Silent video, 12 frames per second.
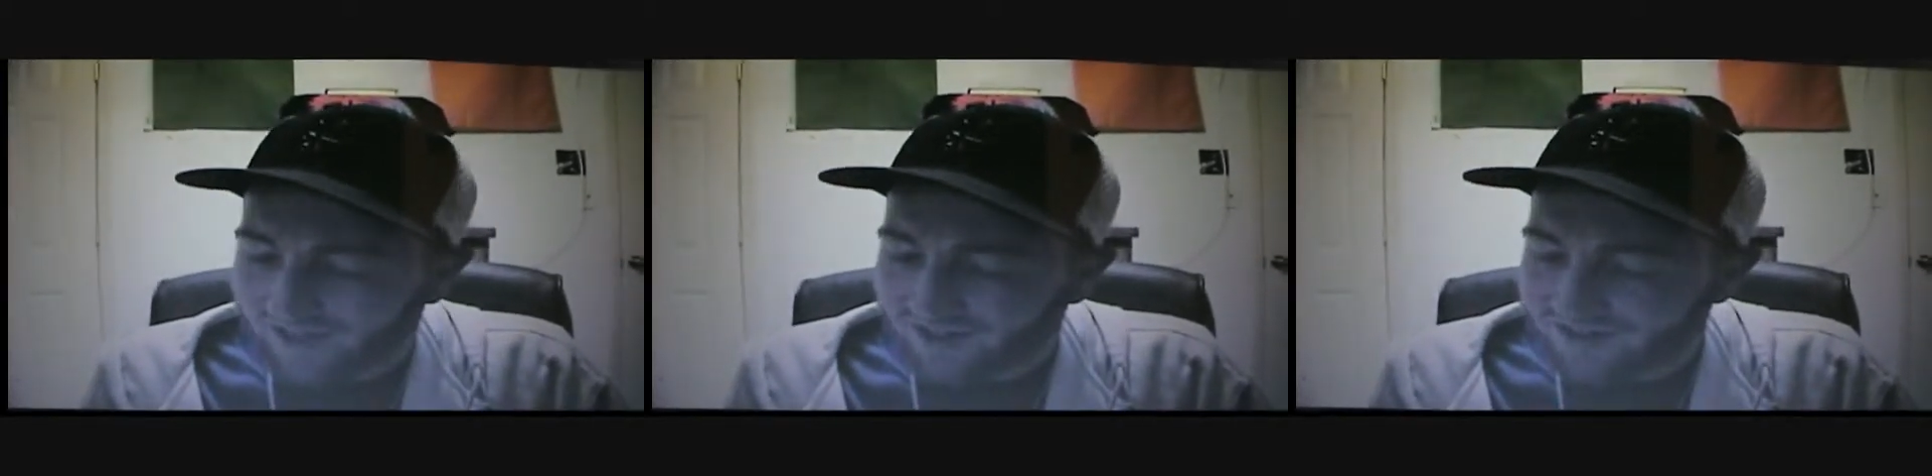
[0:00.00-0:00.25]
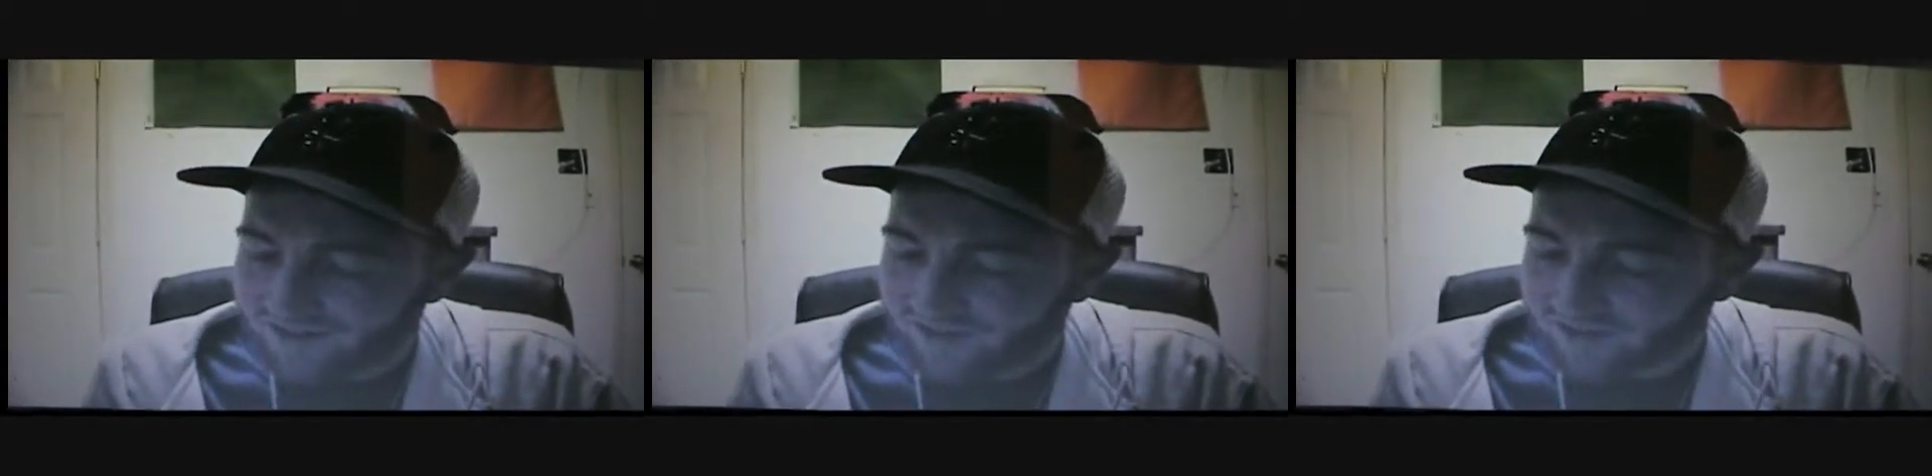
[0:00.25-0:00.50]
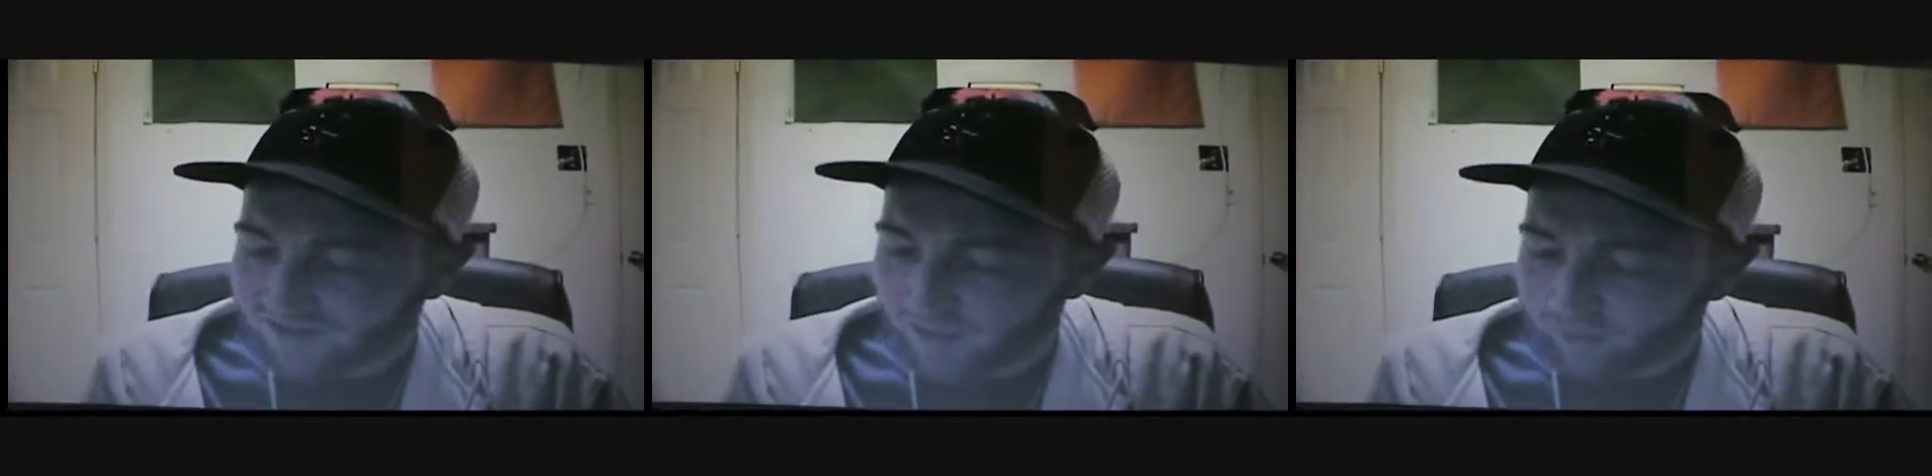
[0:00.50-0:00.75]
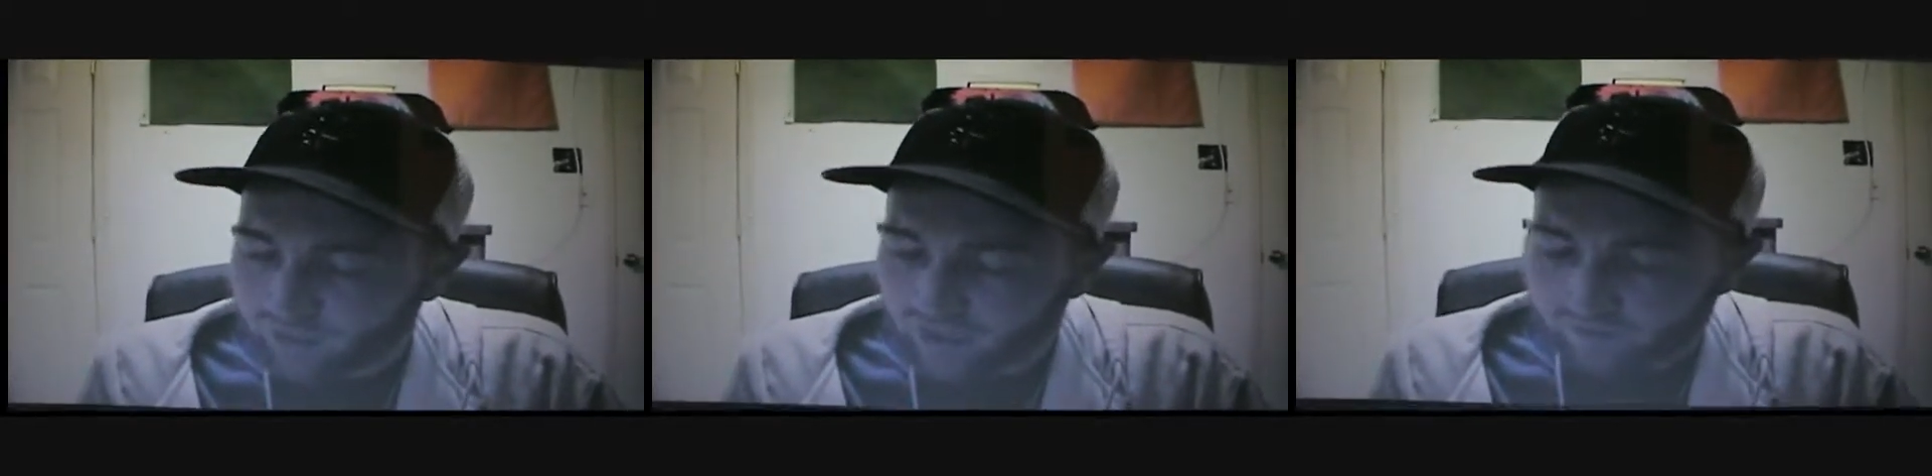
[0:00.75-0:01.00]

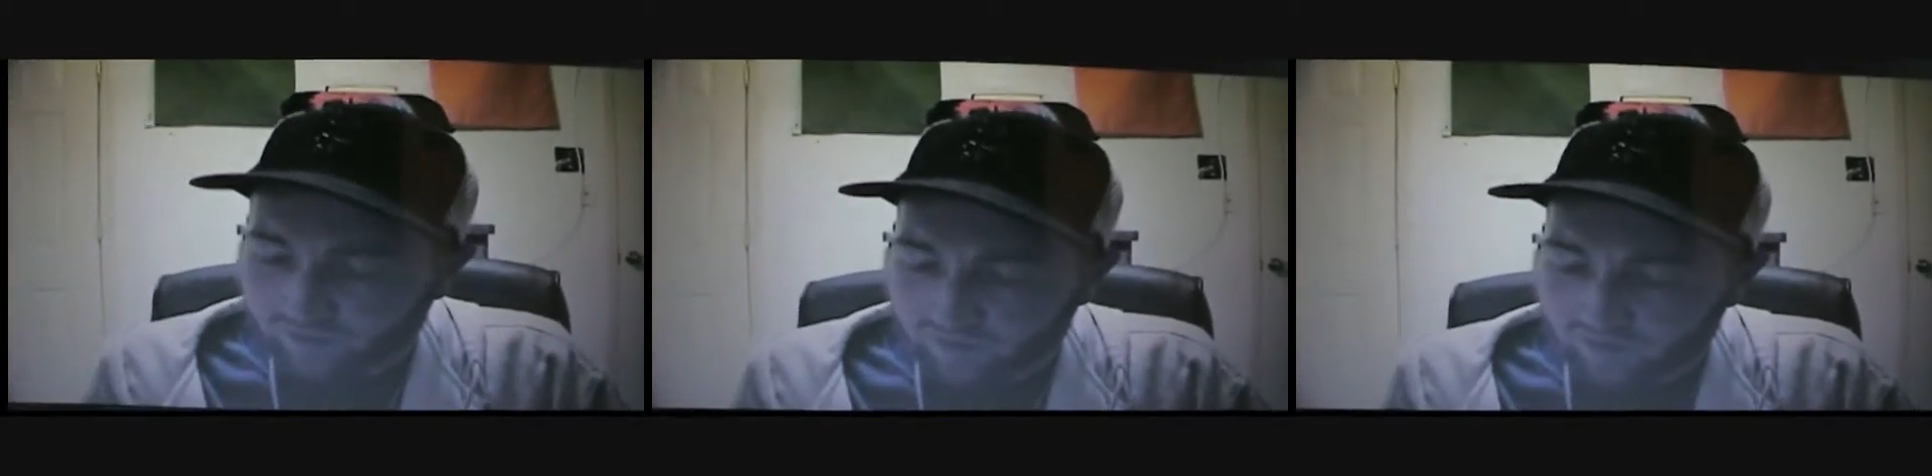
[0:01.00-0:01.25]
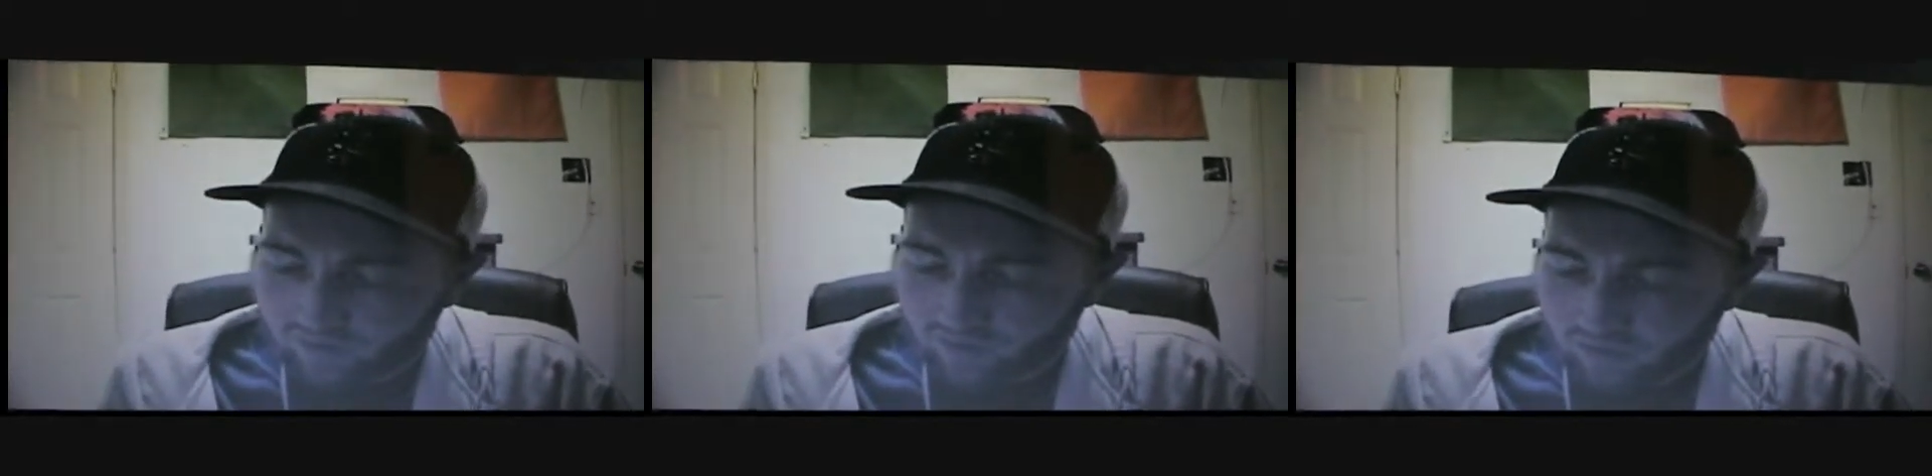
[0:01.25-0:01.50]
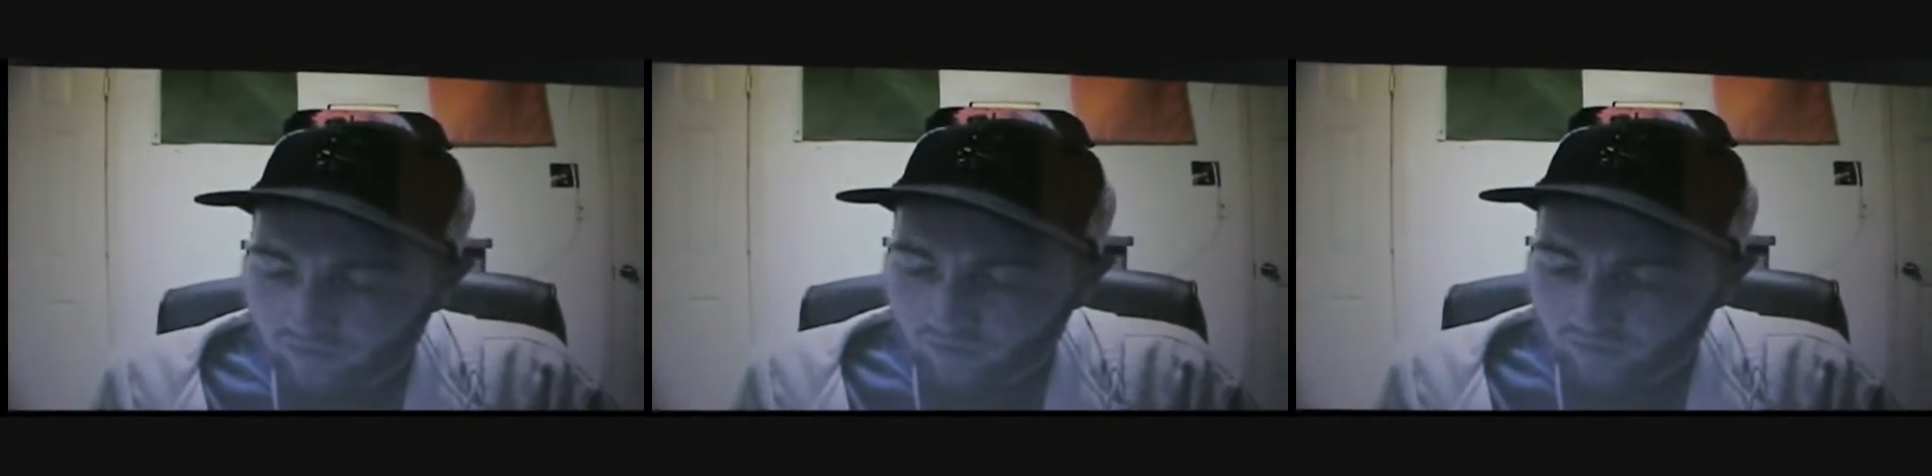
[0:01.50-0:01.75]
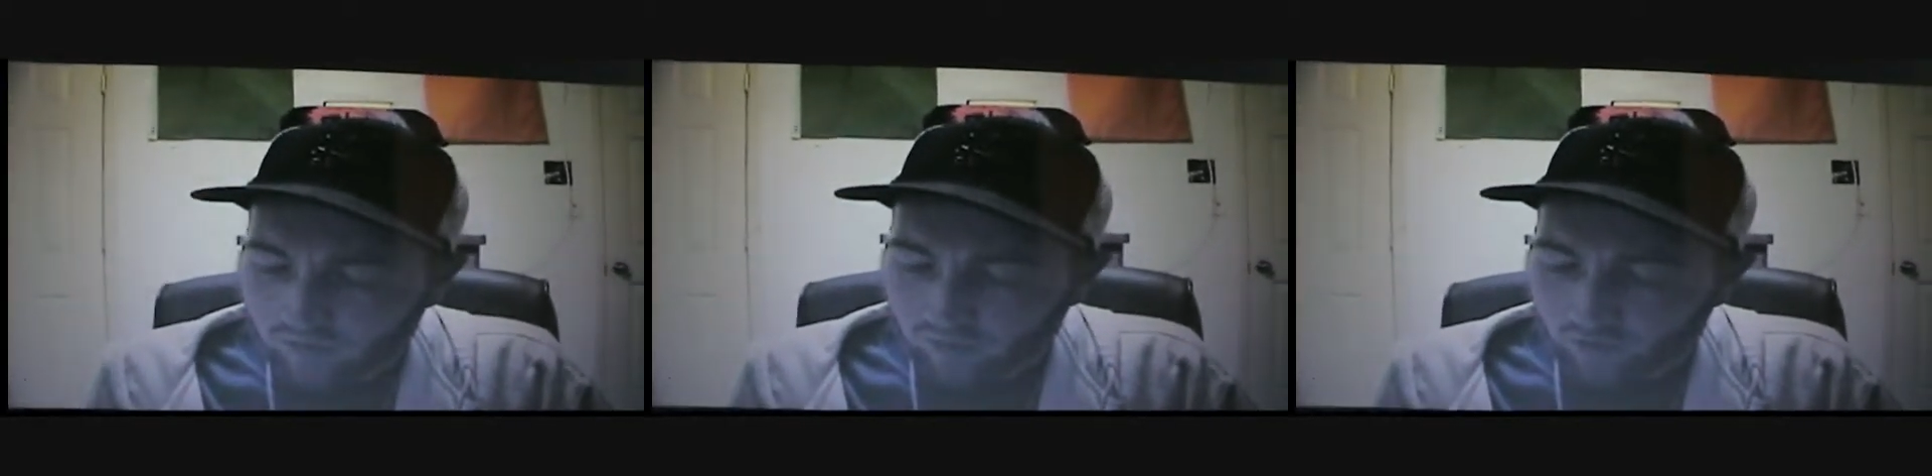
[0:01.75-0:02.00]
the massive
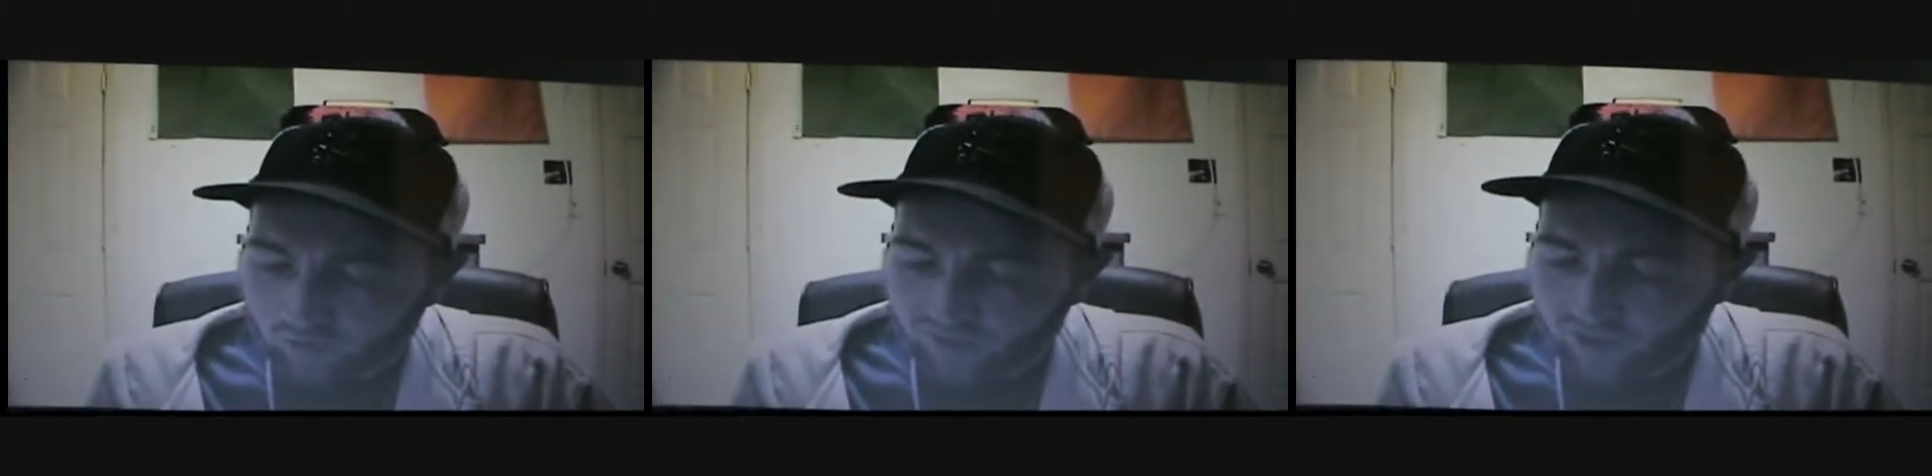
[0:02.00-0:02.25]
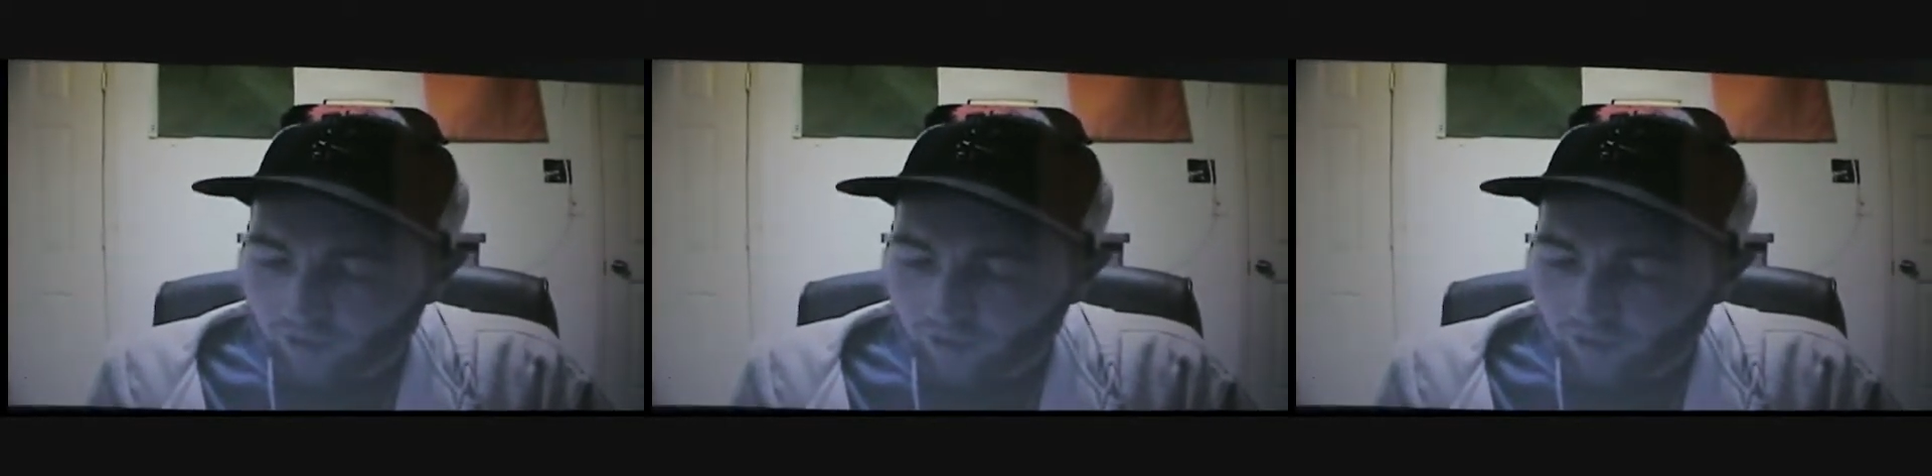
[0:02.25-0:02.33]
windstorm that came